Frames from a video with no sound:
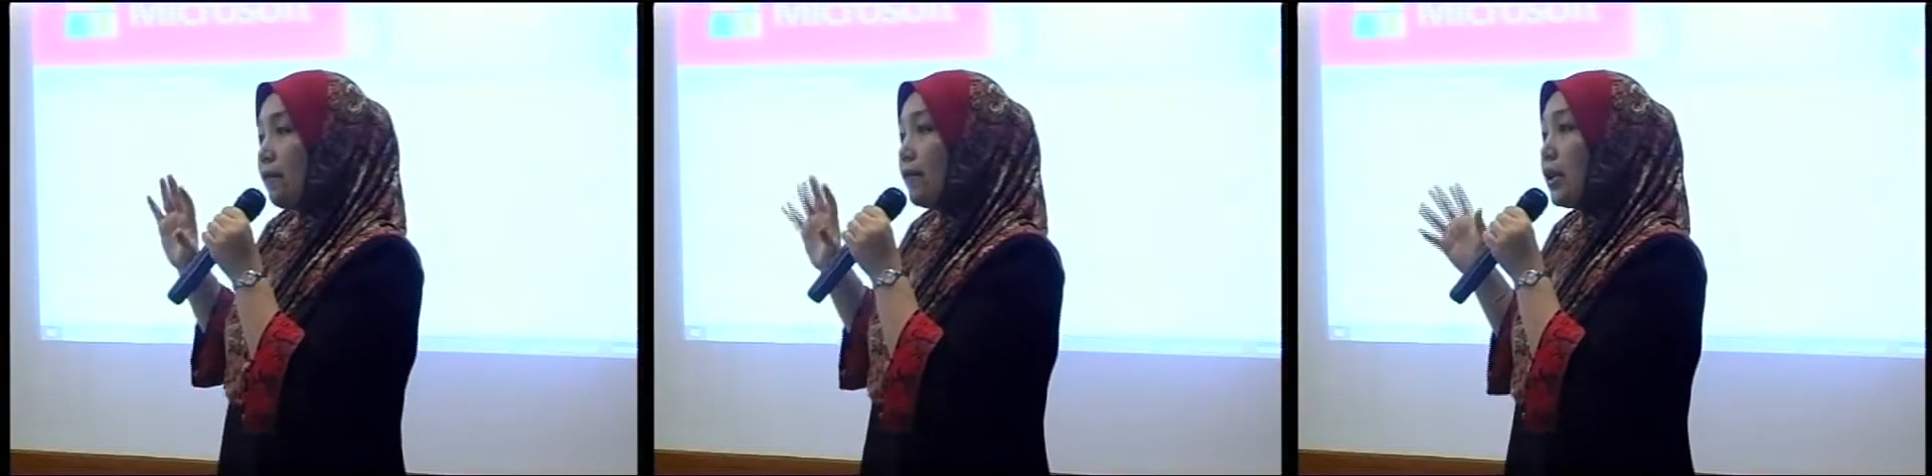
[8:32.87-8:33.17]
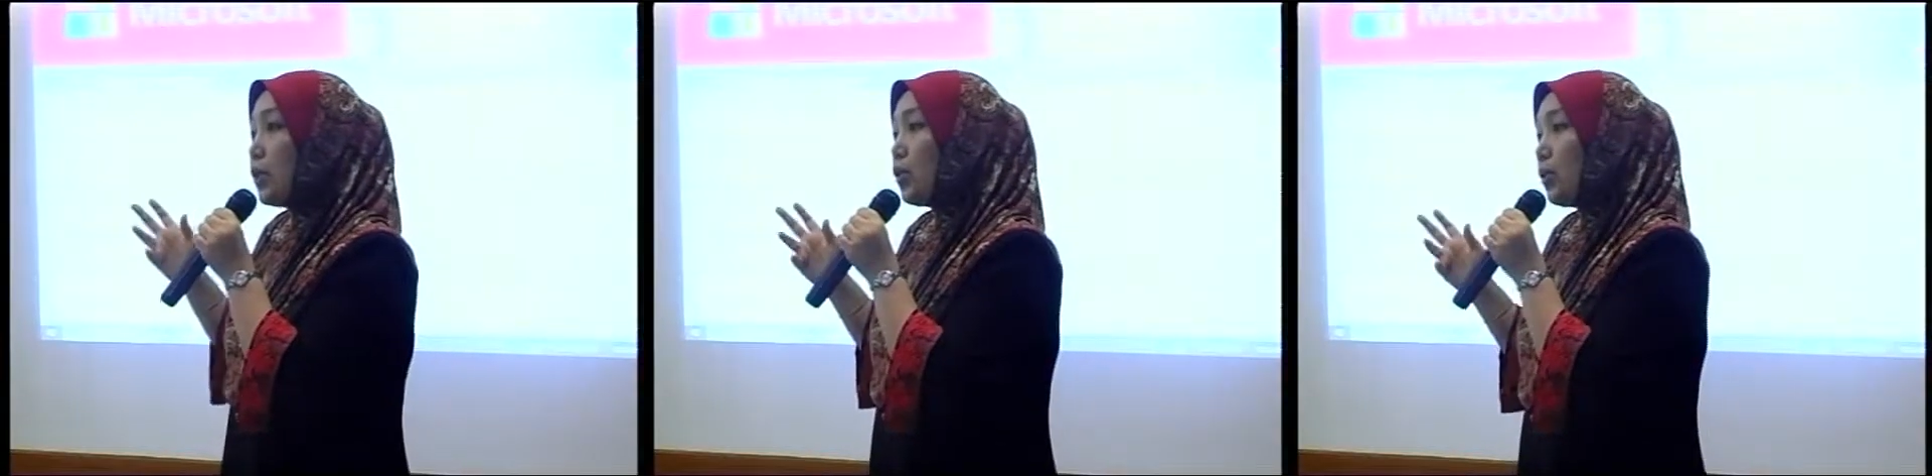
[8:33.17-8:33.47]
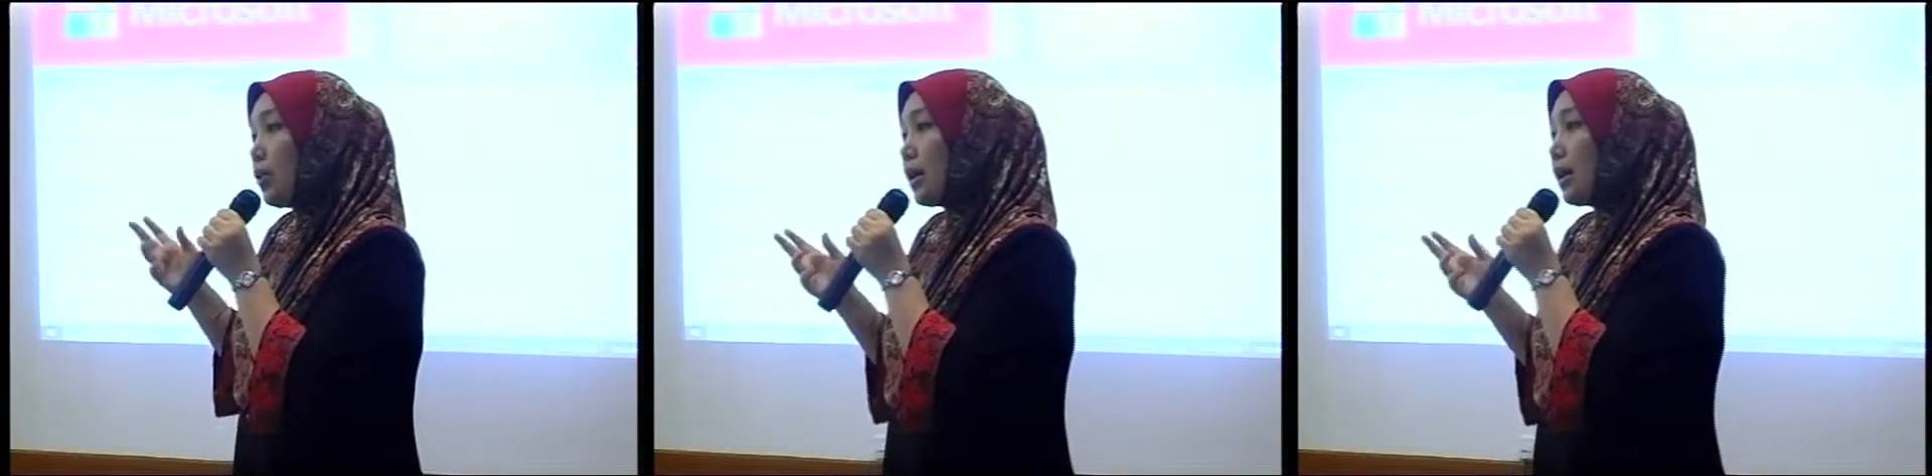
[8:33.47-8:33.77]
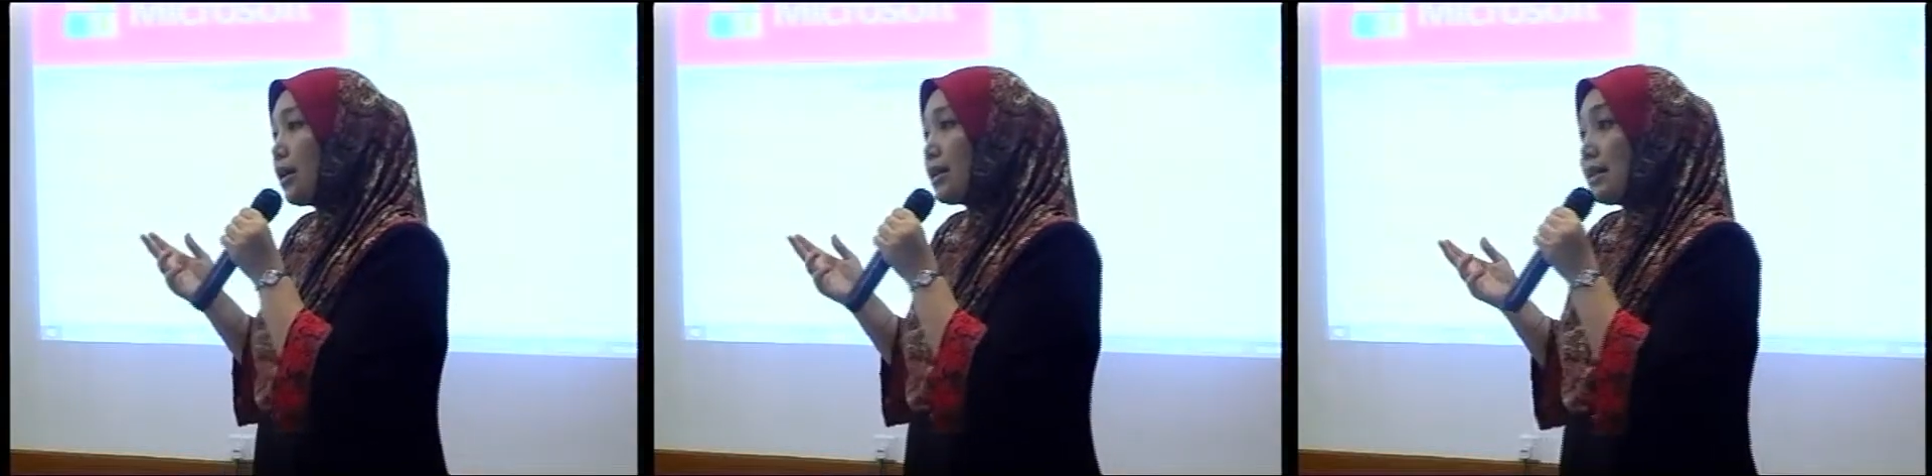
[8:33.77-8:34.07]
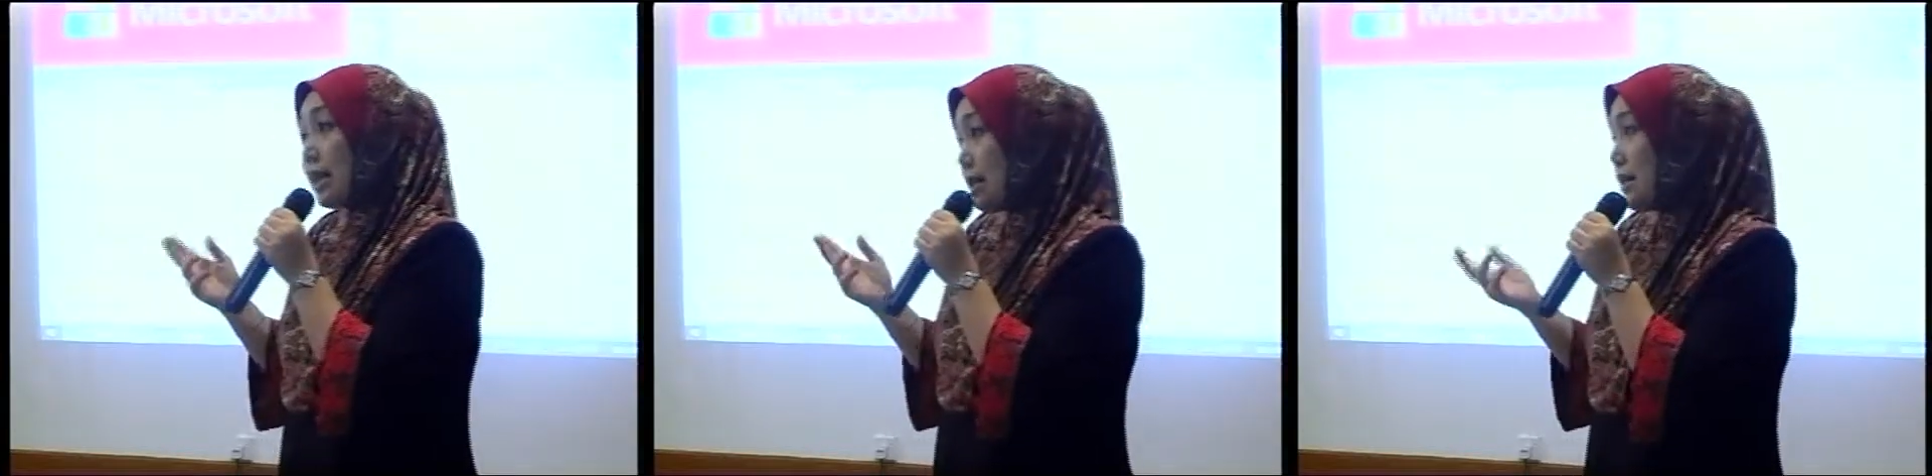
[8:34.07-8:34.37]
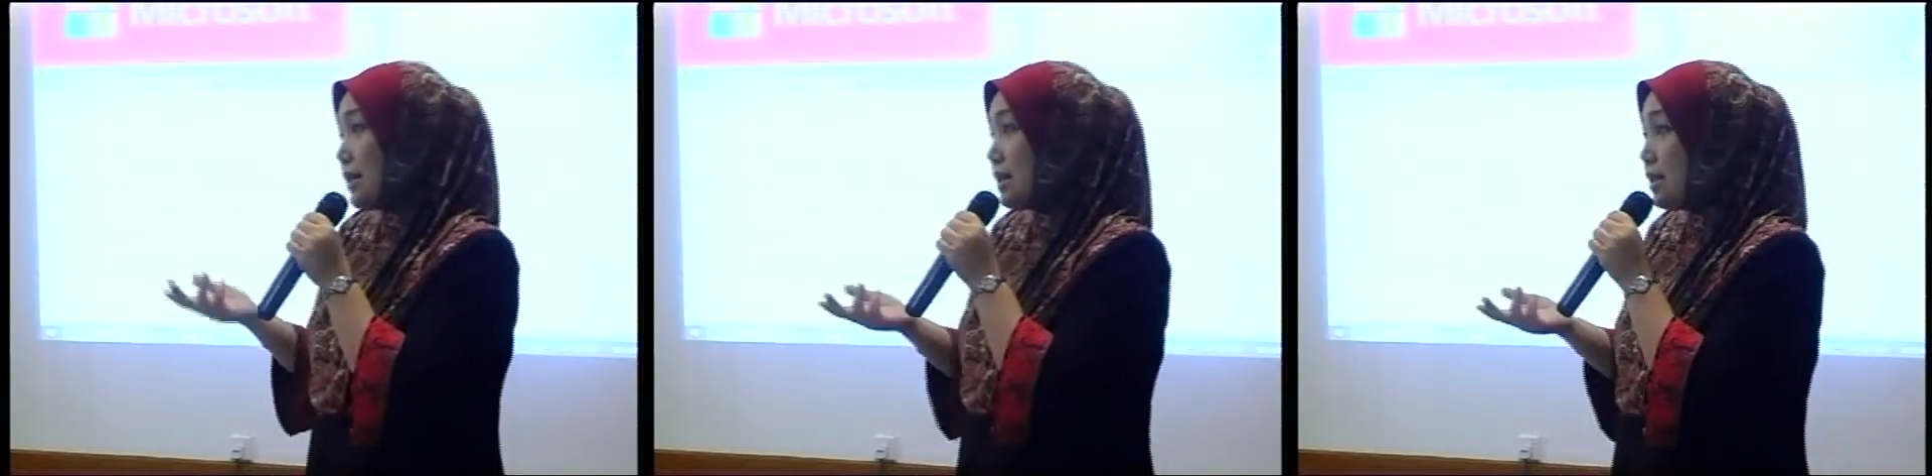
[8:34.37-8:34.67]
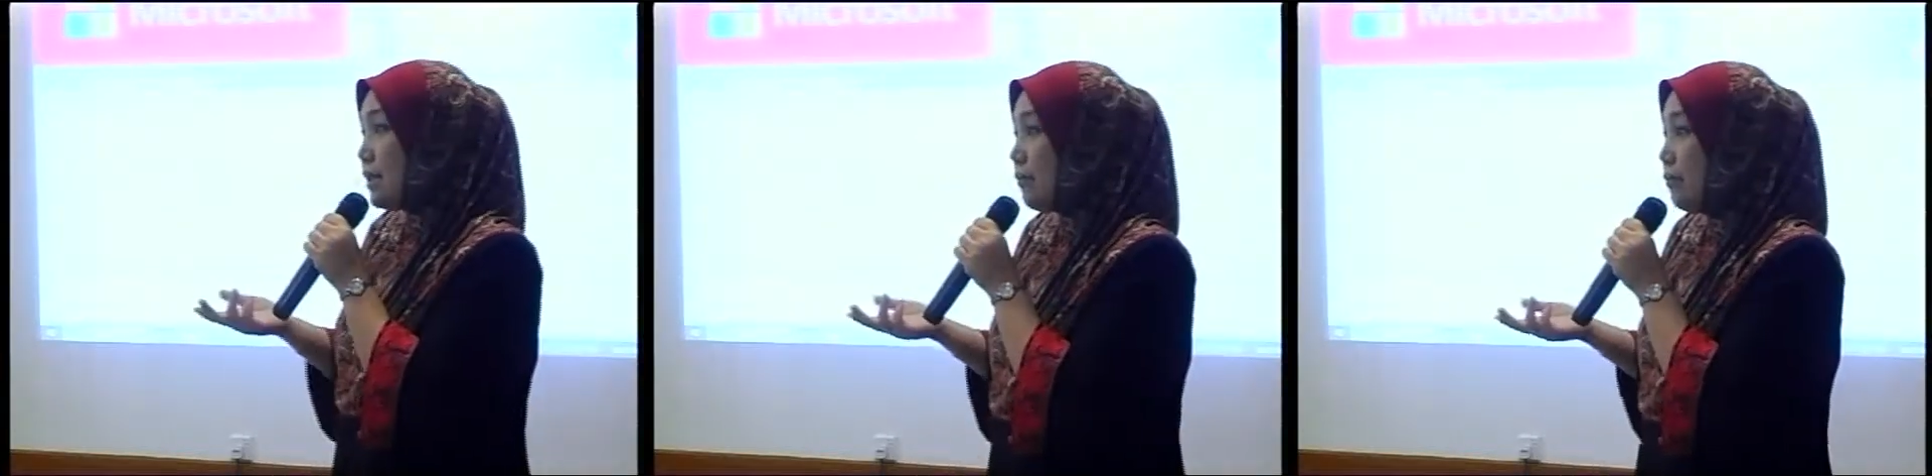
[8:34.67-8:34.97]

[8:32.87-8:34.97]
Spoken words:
few statuses,